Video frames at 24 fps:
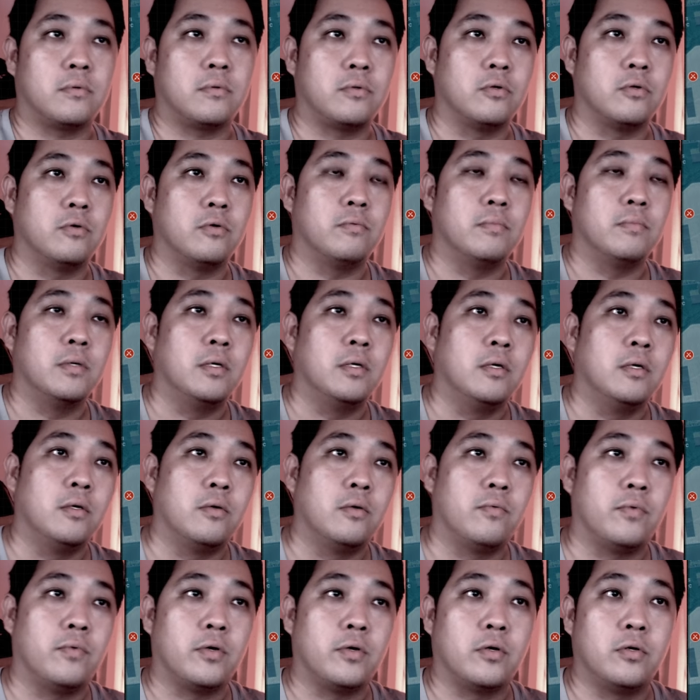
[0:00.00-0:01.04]
So
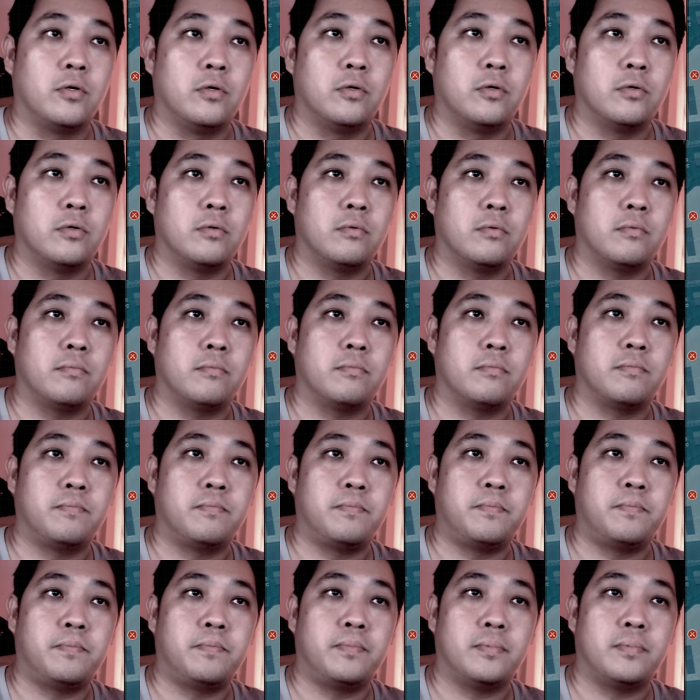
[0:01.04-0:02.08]
we're going
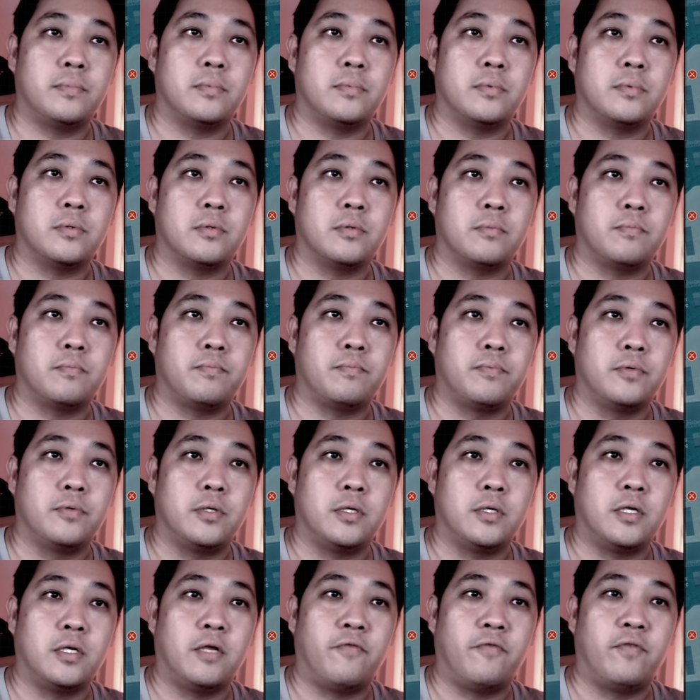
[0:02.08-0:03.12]

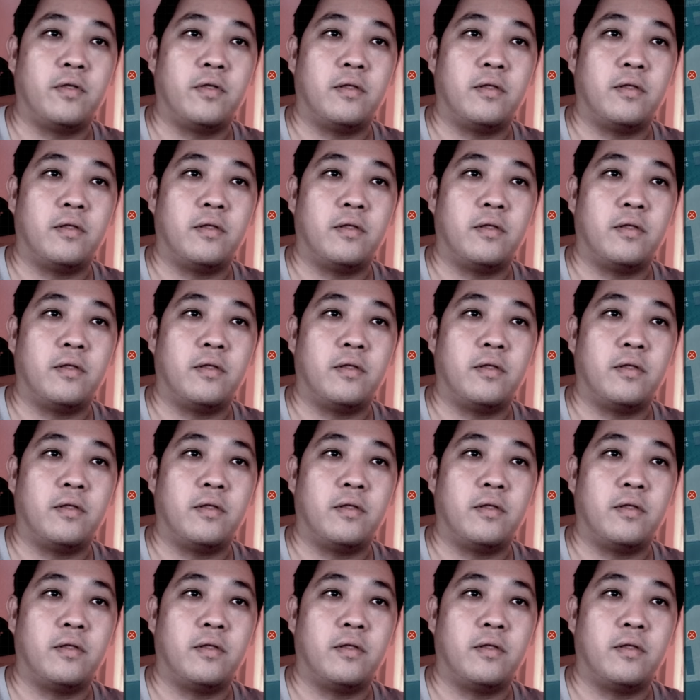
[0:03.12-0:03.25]
to give